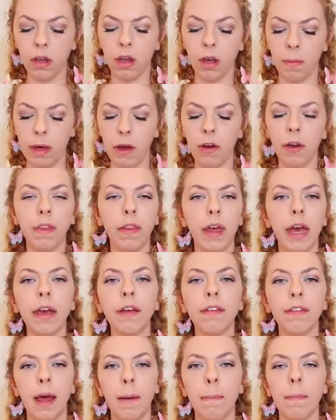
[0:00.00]
I'm hearing they
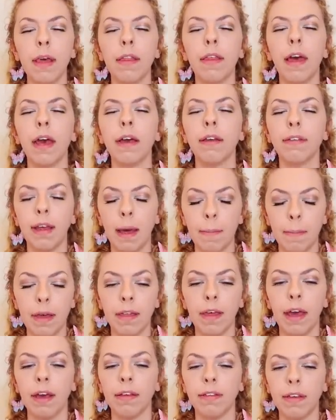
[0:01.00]
accept me, they accept me,
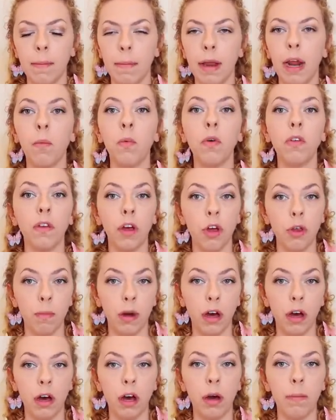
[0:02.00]
they accept me, and I would touch
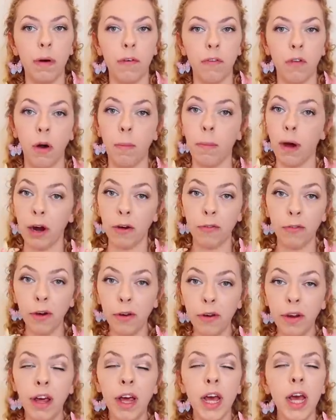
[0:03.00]
my heart, but I've got a
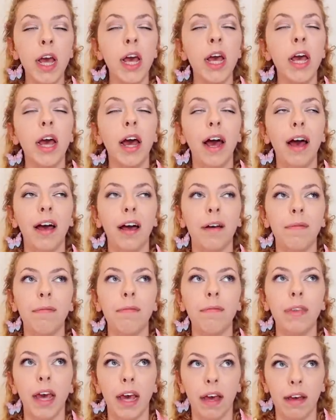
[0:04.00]
microphone.
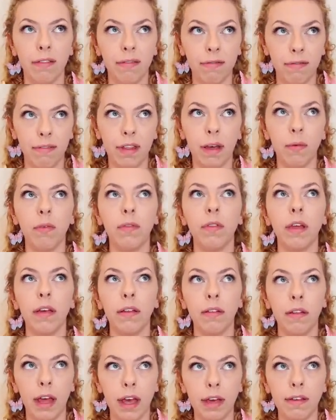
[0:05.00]
Yeah, they
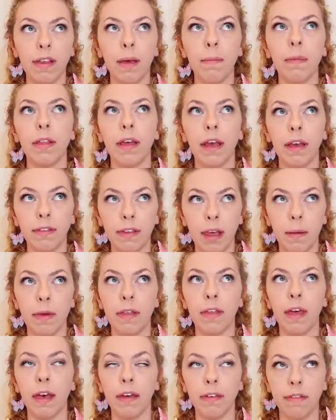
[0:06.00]
accept me, they accept me,
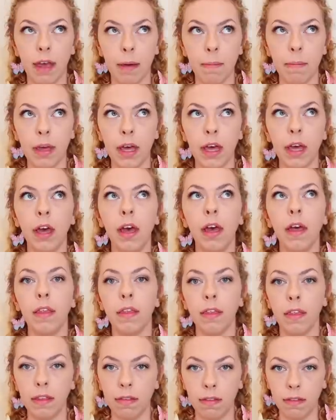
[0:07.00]
they accept me.
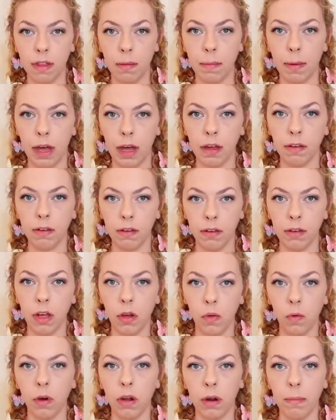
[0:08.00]
This is the person that
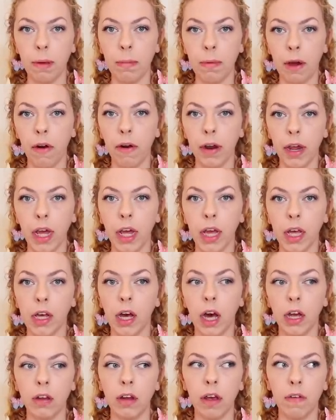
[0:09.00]
you're going to be marrying.
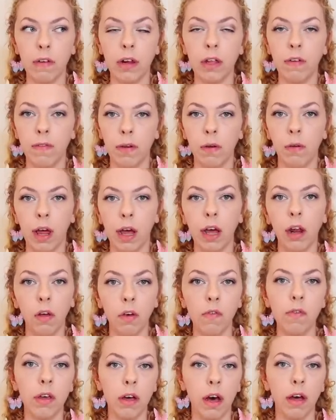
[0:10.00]
I definitely feel like a lot
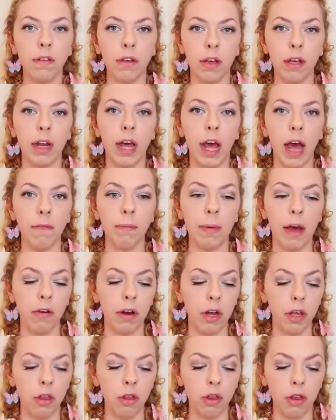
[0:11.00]
of you guys are going to have
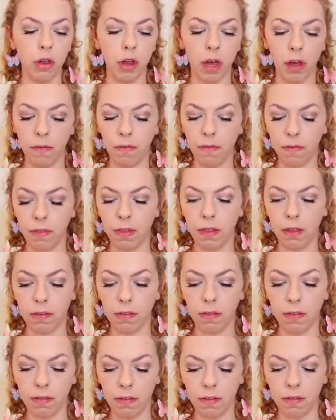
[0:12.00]
marriage if this
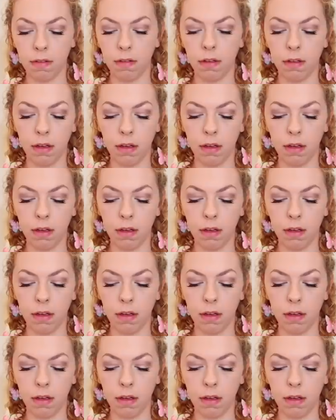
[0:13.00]
is